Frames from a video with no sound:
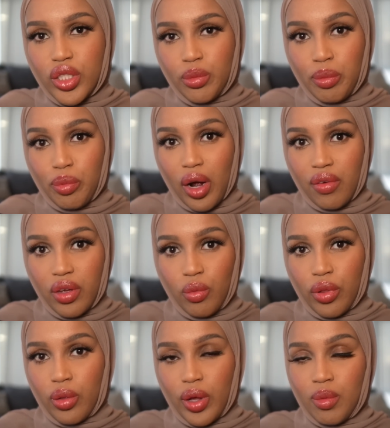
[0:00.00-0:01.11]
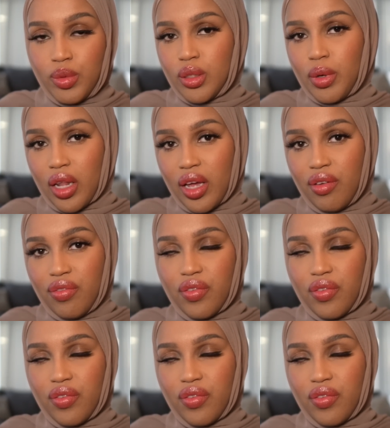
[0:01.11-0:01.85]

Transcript: to be private when it comes to my life